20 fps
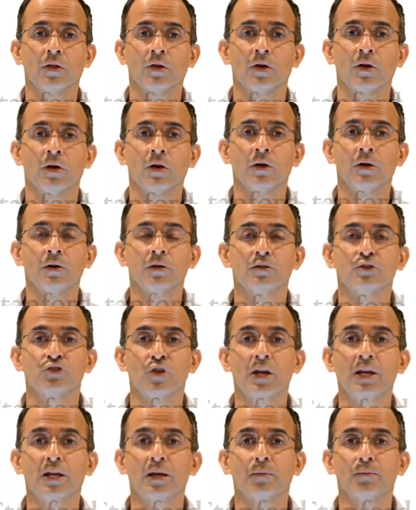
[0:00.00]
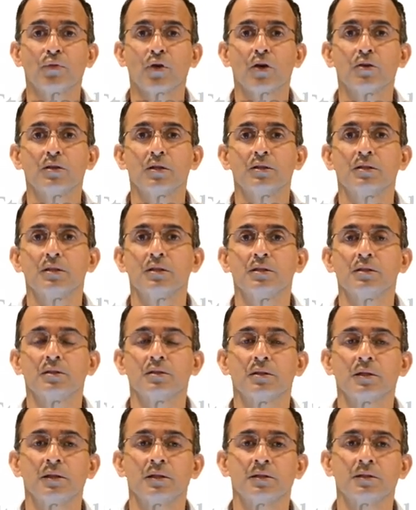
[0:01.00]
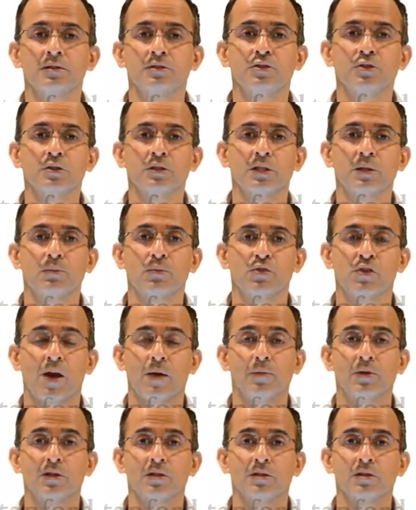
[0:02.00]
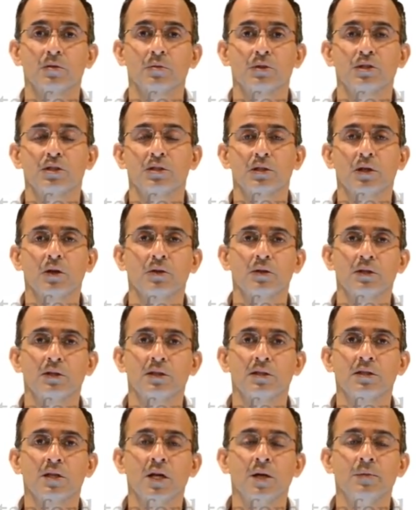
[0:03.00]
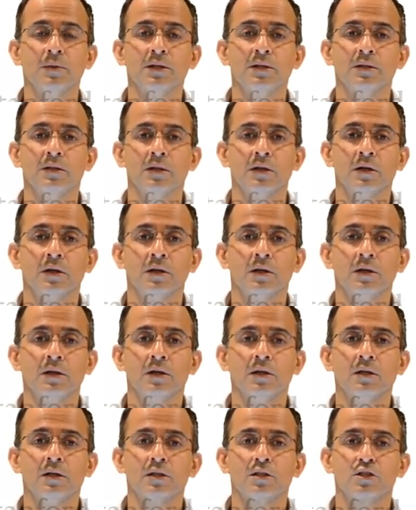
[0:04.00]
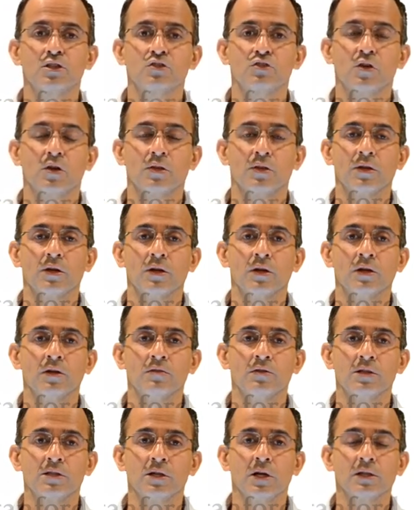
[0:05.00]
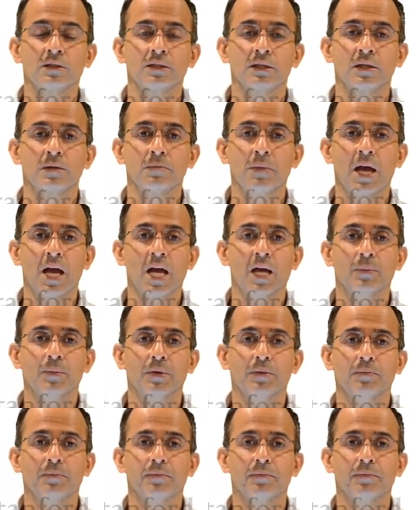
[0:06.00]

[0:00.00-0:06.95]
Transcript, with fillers: The training process is, is choosing the parameters, which is going to determine the, the resulting map.